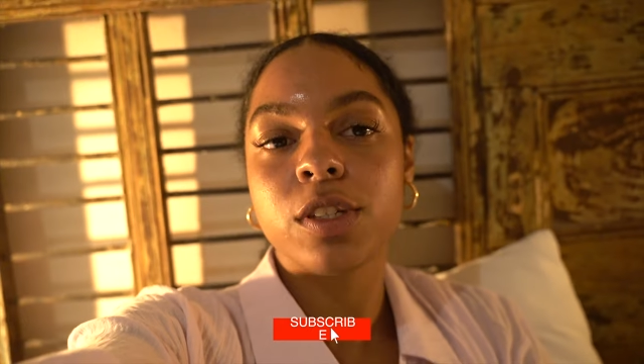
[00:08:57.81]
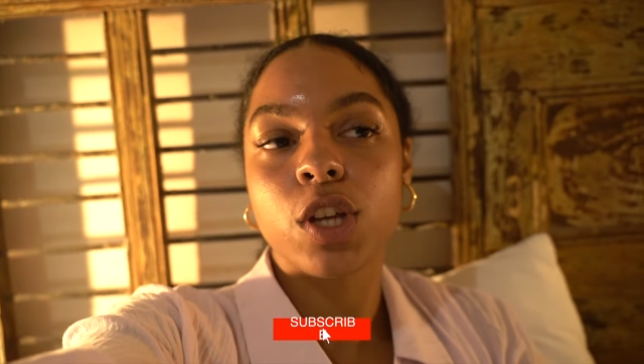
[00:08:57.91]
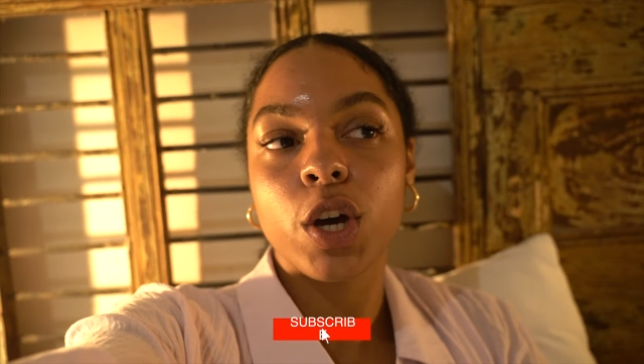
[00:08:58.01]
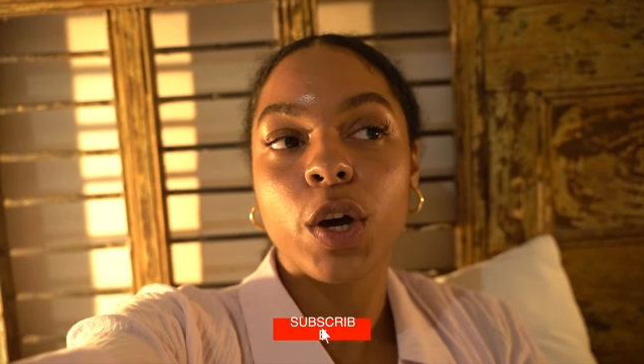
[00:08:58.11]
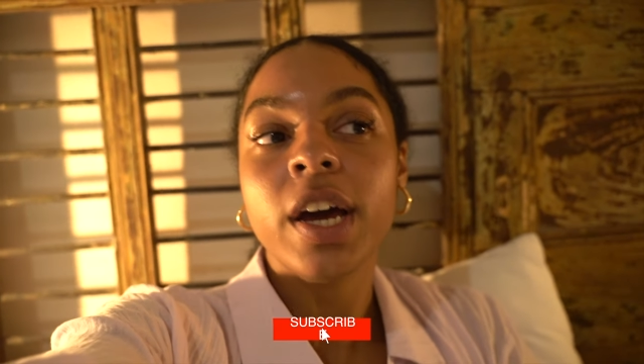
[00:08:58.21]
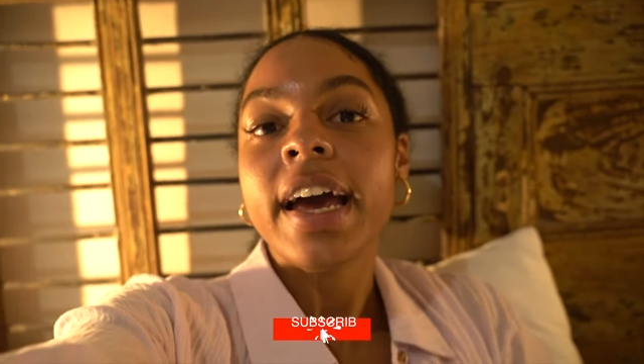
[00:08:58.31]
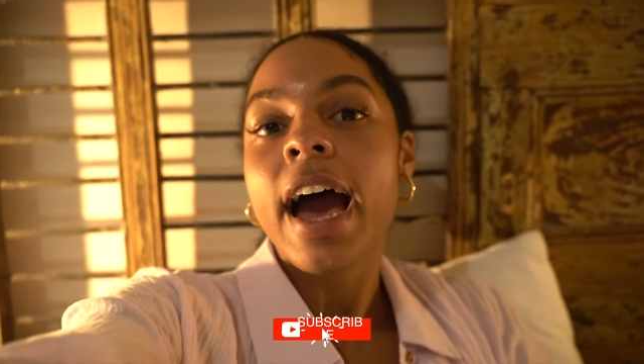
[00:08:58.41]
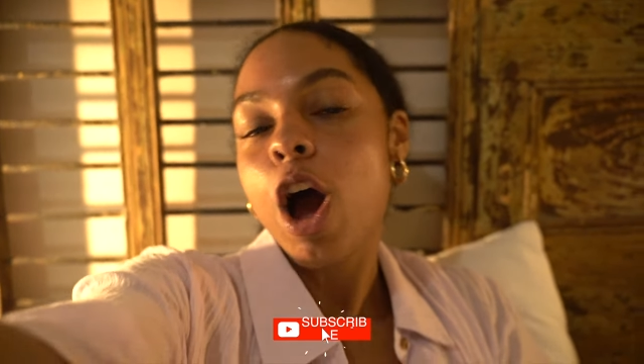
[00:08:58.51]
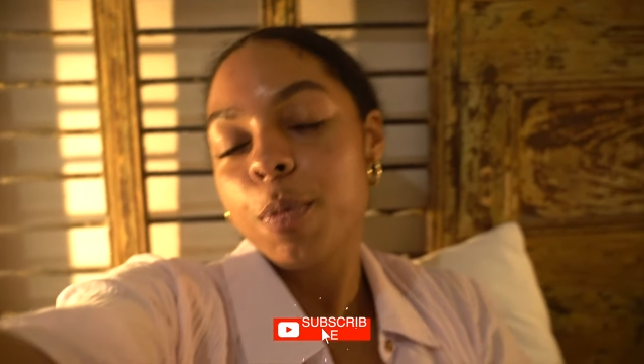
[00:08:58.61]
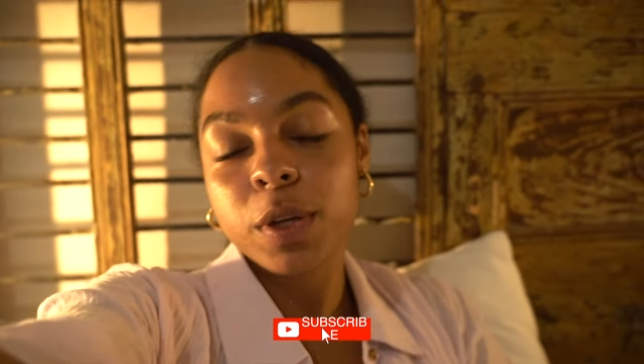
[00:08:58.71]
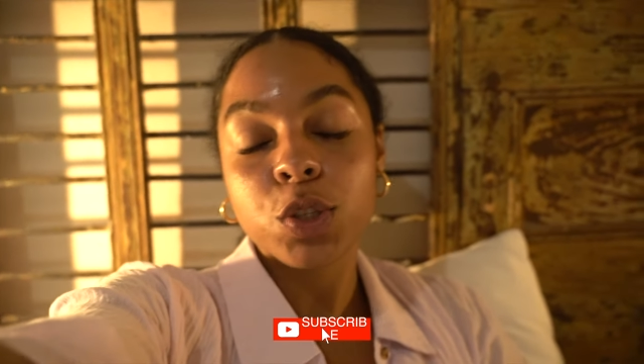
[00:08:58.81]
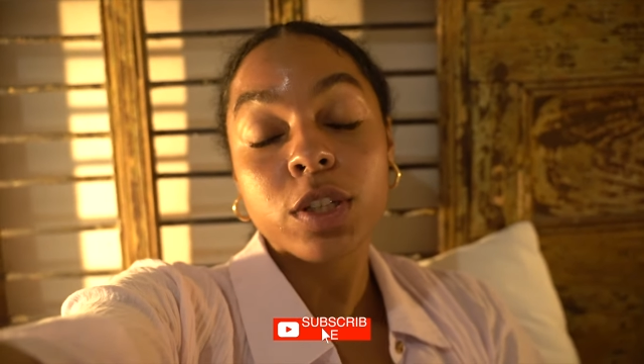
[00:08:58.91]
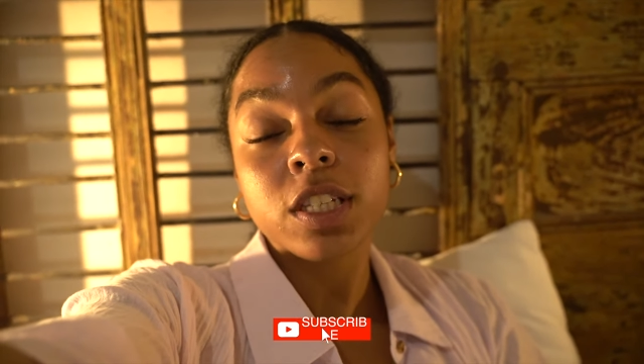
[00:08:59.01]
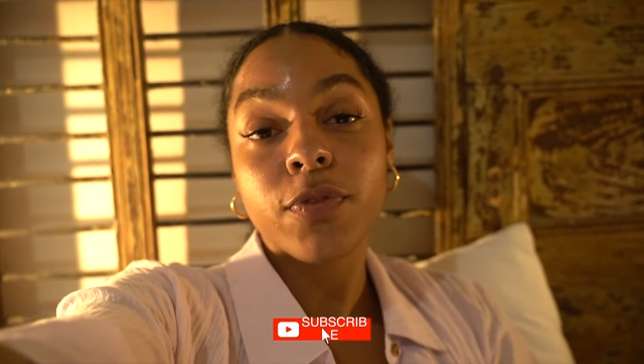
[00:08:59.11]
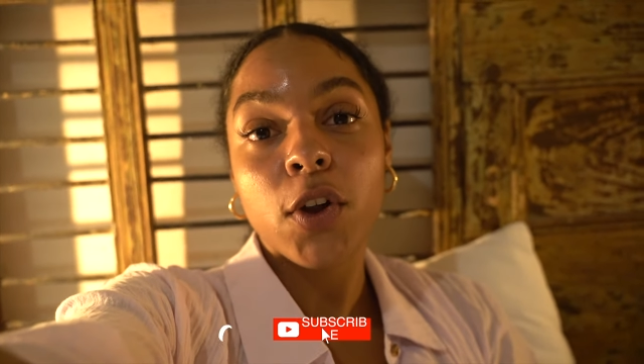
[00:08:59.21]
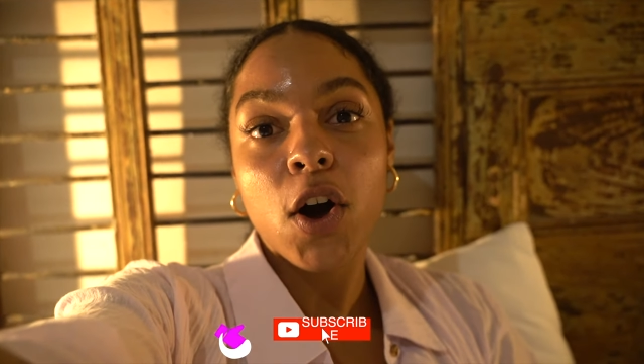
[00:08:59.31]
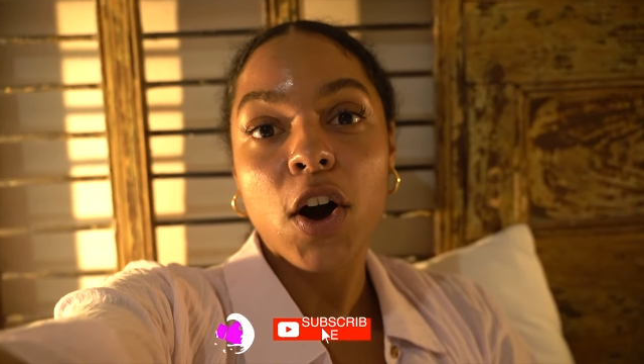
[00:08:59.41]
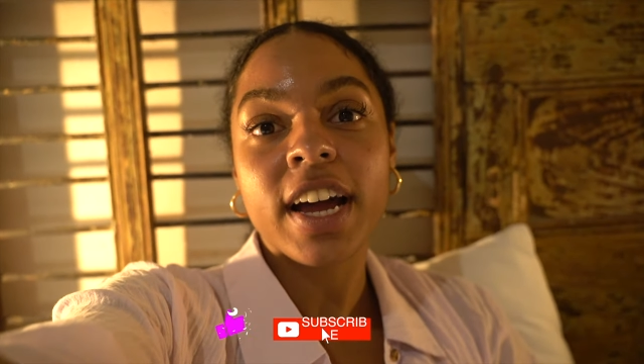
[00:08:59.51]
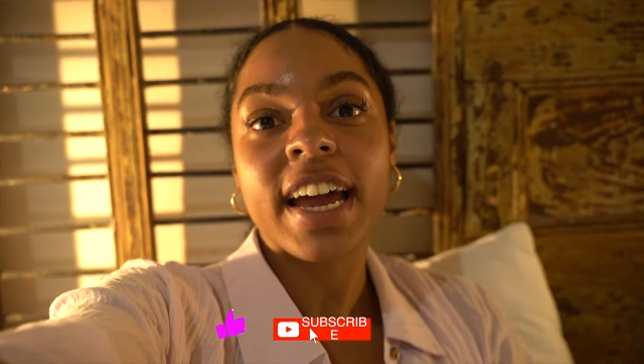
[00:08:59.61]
So hope you enjoyed this vlog.